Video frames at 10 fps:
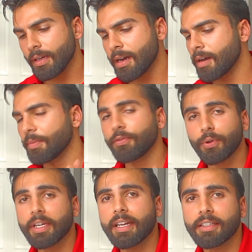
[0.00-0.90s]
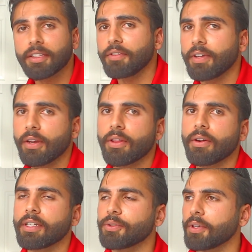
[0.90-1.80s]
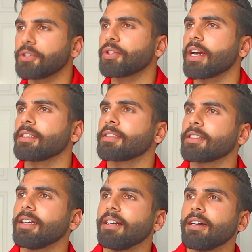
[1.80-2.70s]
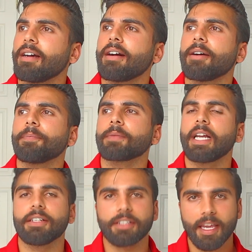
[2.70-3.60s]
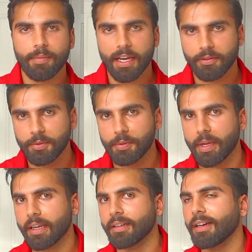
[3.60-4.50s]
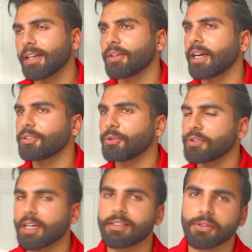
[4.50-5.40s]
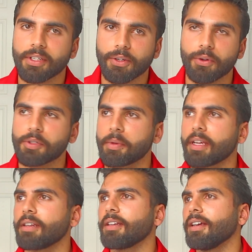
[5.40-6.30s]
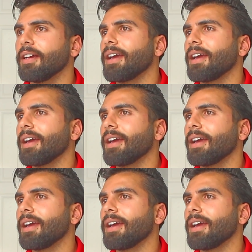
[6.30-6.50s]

Um, before getting into the video, though, I just want to address. Um, I just came back from Spain. I, I told you guys I was gonna go to Spain,